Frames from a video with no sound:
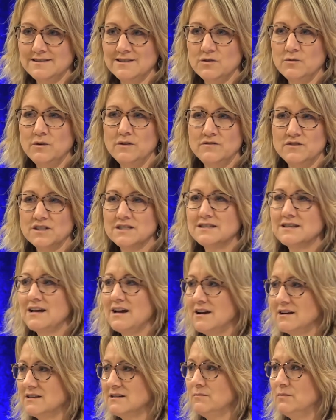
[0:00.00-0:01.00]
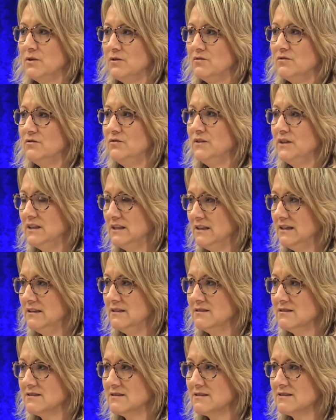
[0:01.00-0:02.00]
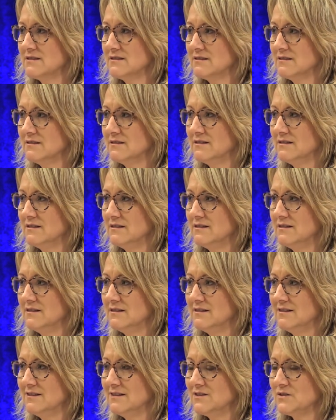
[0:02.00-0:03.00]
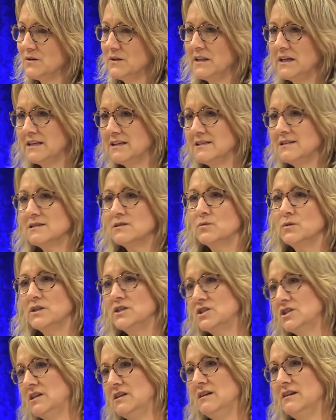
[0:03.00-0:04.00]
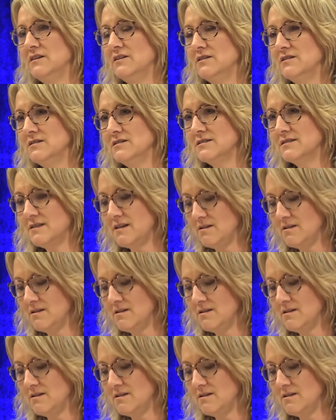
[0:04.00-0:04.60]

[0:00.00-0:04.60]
So we've just talked about feelings. So I'd like to switch gears.